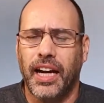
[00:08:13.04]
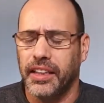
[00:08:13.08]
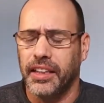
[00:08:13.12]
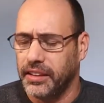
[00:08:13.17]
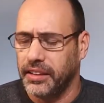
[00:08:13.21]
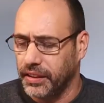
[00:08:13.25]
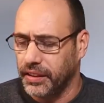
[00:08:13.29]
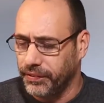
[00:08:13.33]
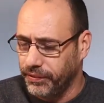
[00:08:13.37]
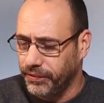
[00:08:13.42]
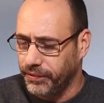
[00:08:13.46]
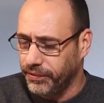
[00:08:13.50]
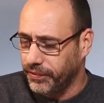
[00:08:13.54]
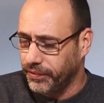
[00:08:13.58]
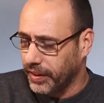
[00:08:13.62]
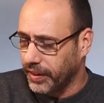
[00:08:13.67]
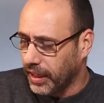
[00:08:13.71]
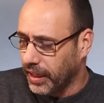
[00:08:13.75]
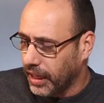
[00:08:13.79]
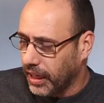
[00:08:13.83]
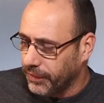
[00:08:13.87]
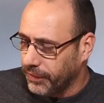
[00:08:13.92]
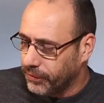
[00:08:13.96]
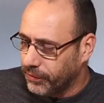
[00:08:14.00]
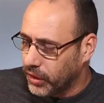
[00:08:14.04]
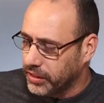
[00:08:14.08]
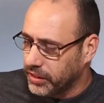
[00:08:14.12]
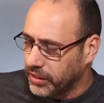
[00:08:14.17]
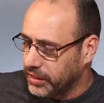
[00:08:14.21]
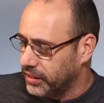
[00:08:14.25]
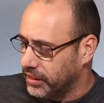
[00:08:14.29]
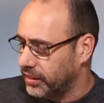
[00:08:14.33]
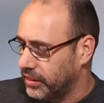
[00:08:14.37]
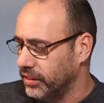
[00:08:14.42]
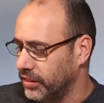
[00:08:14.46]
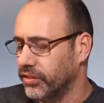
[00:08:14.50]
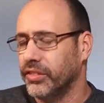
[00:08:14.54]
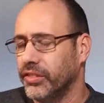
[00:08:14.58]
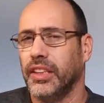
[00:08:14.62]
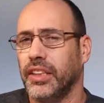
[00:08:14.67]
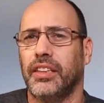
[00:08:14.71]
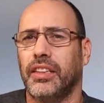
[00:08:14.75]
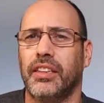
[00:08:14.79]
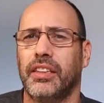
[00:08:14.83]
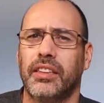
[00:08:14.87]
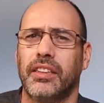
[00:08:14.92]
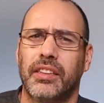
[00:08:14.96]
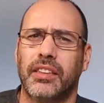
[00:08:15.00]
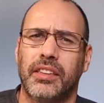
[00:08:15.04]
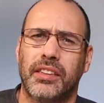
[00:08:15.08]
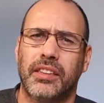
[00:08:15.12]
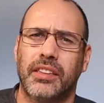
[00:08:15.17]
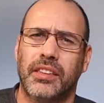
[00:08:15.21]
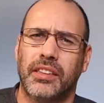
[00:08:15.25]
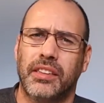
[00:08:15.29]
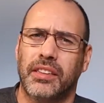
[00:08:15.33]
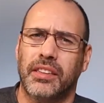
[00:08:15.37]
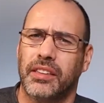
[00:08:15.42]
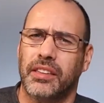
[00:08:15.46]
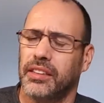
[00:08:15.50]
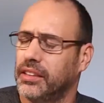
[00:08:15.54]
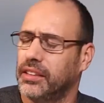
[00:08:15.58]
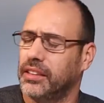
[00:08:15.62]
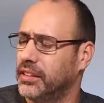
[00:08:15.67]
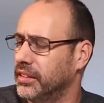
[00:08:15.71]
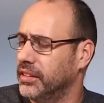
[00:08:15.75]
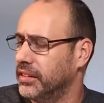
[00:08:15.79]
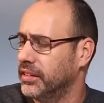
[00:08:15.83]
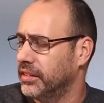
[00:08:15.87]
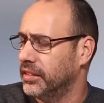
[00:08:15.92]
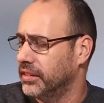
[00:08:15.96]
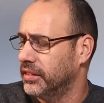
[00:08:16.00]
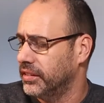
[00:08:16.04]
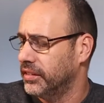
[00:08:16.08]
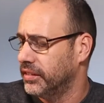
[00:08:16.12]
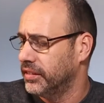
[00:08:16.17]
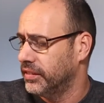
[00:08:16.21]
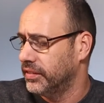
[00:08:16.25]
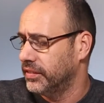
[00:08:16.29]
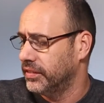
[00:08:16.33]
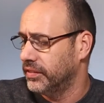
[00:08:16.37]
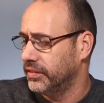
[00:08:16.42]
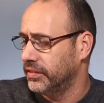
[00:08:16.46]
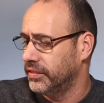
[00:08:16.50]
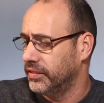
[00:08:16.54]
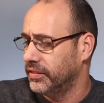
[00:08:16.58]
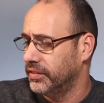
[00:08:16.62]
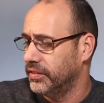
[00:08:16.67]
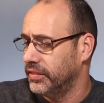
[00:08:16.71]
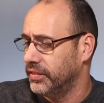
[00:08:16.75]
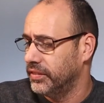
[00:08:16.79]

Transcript: item I bought with the